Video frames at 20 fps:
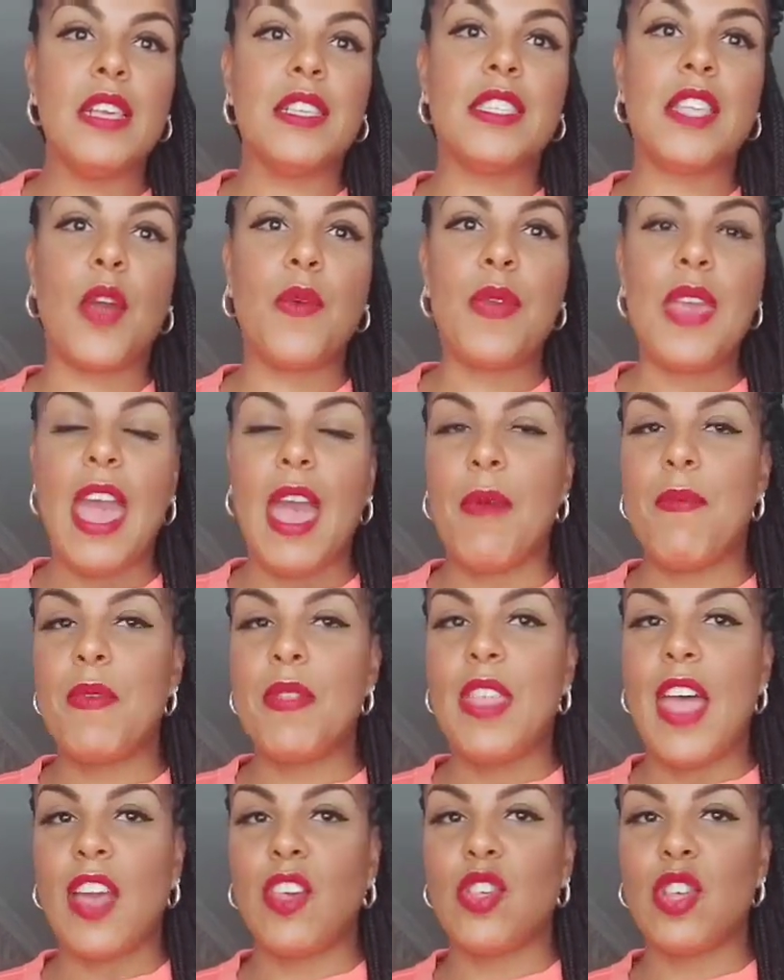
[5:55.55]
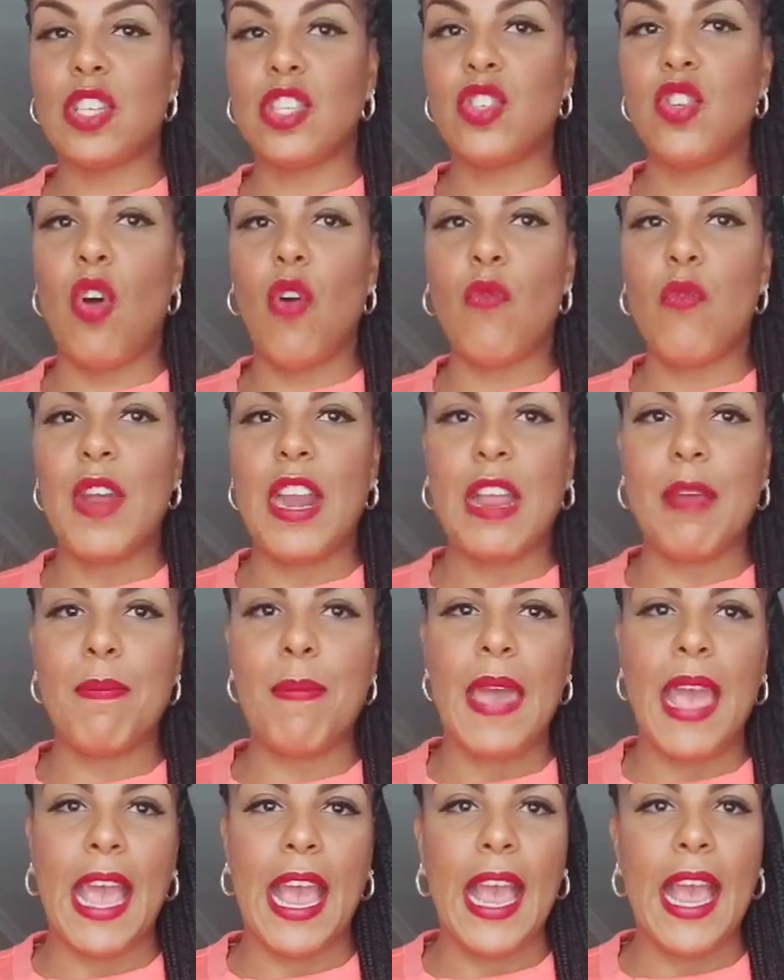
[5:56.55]
So yeah, but that's just not really
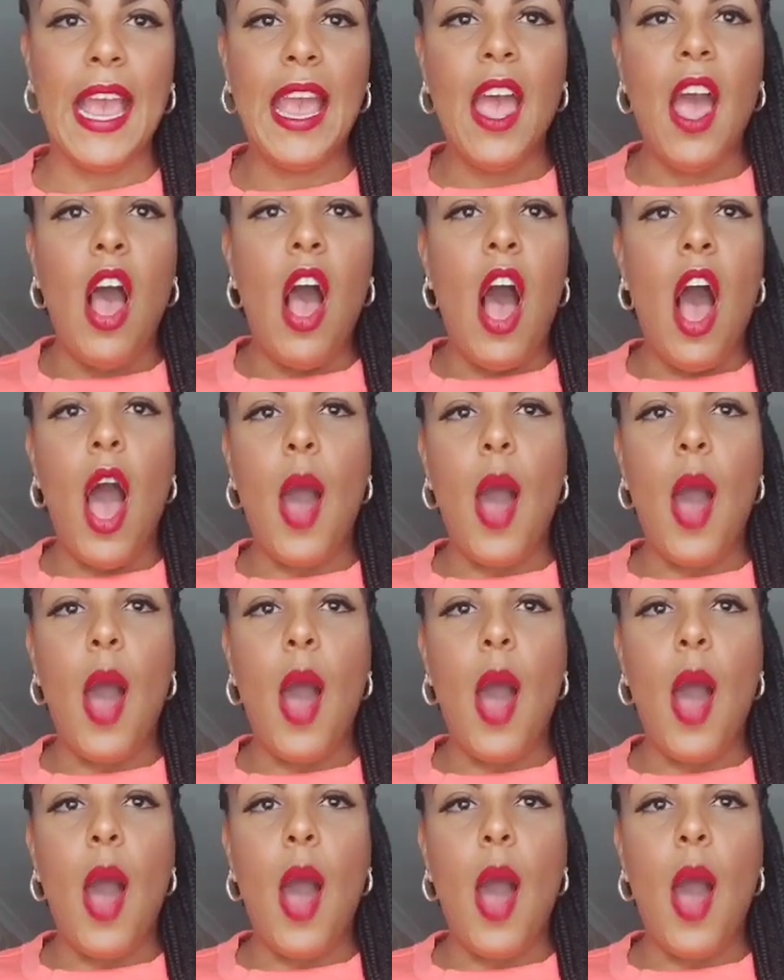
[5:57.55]
me.